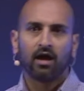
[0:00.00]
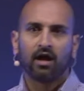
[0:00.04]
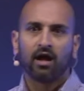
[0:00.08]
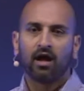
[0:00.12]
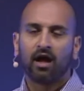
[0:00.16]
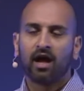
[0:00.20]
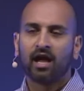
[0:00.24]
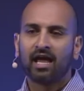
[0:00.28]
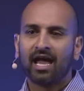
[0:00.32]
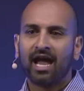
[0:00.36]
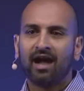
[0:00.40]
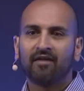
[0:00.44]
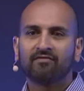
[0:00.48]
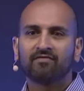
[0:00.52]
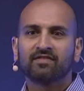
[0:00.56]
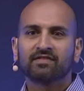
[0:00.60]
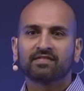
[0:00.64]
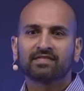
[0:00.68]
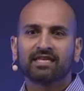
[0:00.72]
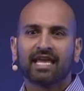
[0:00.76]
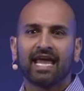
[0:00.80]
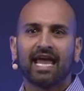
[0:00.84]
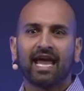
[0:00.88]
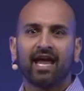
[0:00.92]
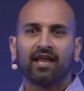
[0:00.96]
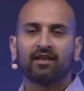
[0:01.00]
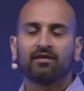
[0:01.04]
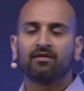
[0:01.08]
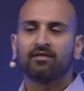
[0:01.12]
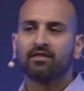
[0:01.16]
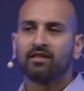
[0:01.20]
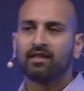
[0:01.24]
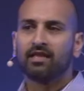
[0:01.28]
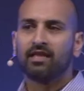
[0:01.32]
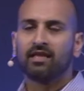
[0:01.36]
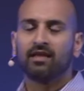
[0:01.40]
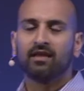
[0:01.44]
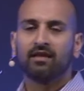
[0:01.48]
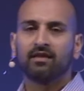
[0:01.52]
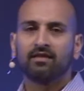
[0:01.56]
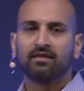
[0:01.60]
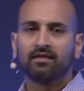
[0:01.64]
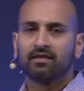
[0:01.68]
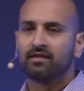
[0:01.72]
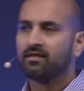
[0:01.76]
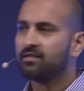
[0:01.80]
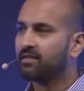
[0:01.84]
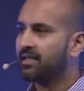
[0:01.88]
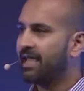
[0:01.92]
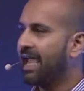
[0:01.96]
I have this
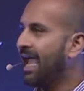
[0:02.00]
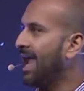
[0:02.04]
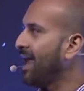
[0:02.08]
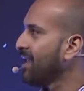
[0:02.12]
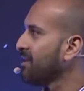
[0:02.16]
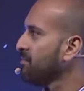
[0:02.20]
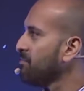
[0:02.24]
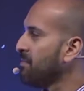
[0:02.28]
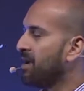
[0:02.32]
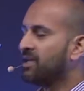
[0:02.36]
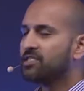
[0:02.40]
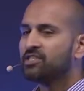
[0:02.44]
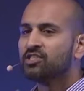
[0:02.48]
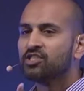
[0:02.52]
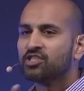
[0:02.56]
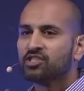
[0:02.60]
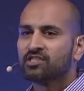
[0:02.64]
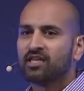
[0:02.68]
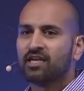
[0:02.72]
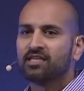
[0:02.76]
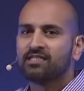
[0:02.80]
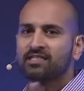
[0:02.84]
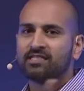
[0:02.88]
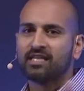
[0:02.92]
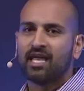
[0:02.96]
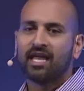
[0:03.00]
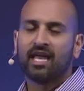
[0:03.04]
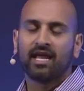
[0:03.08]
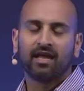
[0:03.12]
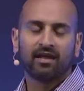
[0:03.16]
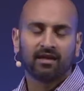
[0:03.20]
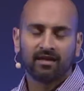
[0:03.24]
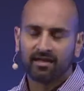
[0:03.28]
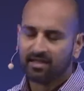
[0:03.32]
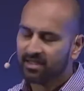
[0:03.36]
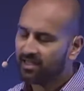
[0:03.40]
the canned messages I say.